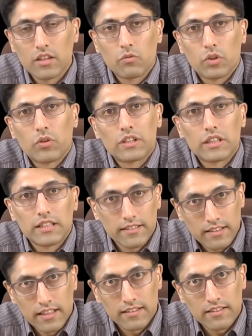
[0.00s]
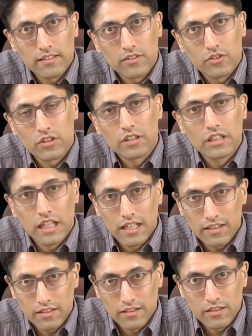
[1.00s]
We're going to discuss certain
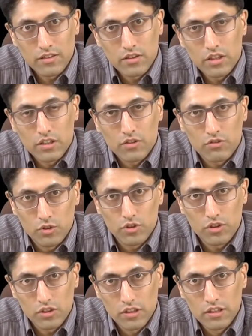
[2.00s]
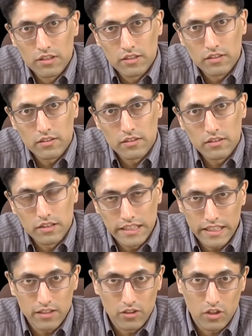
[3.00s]
other crucial
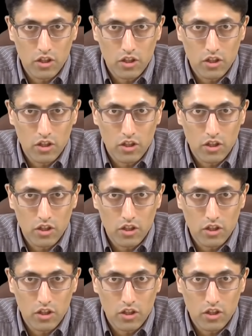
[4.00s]
legal